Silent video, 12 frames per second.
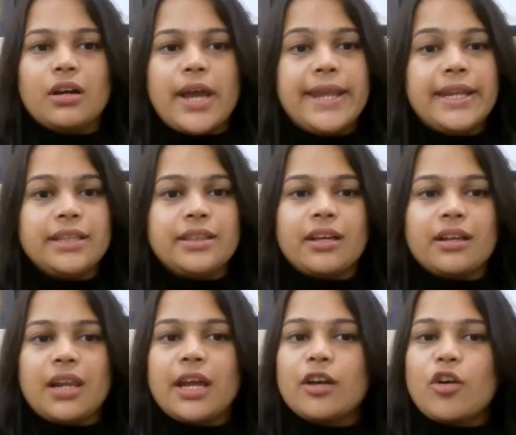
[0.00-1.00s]
anything
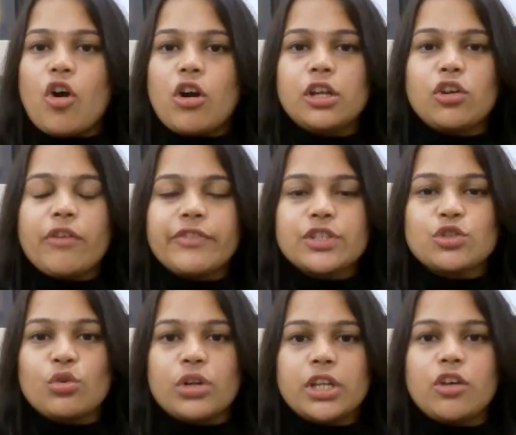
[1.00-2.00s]
like order of a
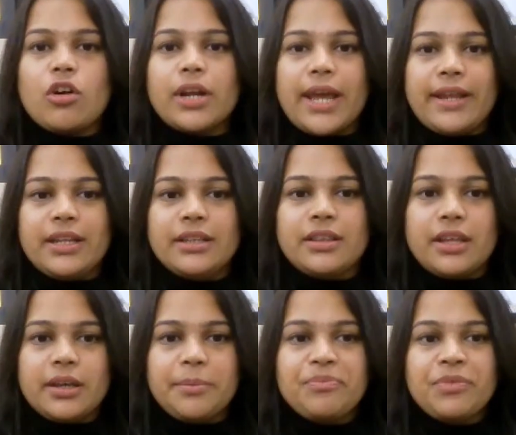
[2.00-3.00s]
story or
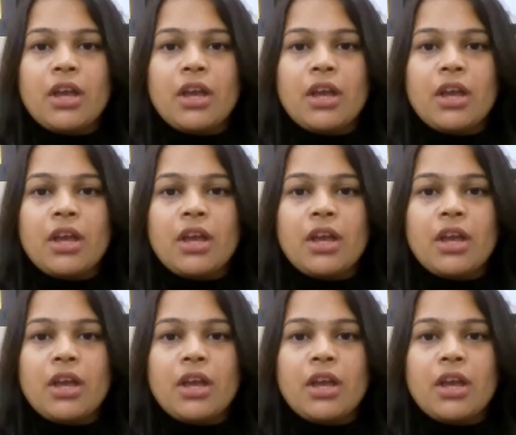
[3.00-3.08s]
anything,